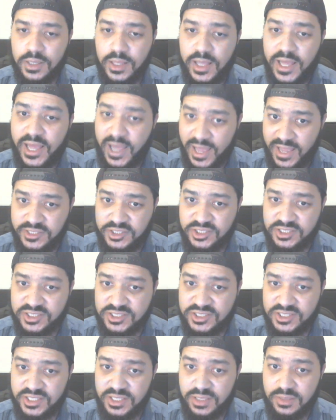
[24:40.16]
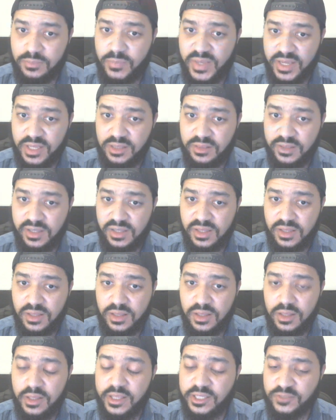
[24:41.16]
I just see mainly,
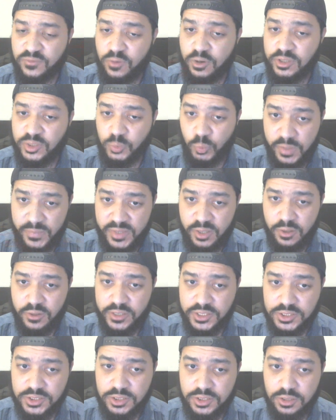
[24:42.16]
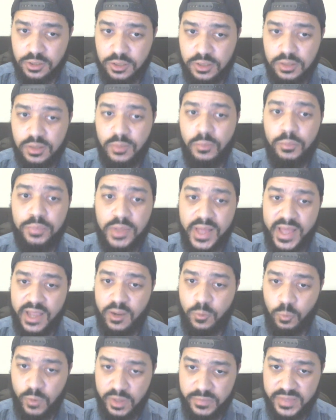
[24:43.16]
as far as women are concerned, black
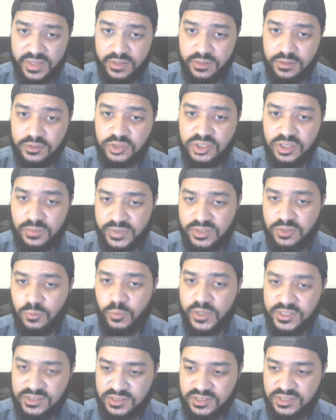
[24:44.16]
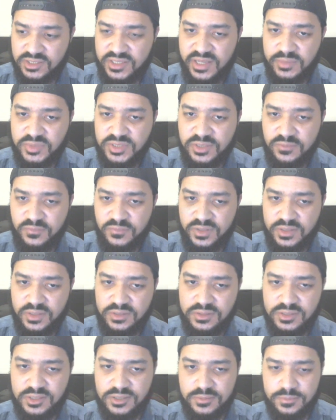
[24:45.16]
women jumping to Wesley Snipes'
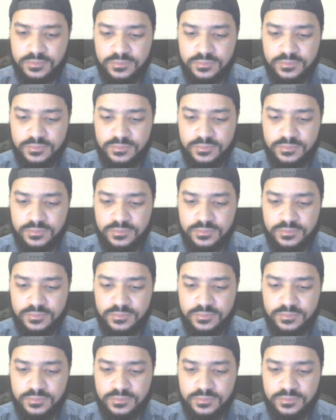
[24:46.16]
defense.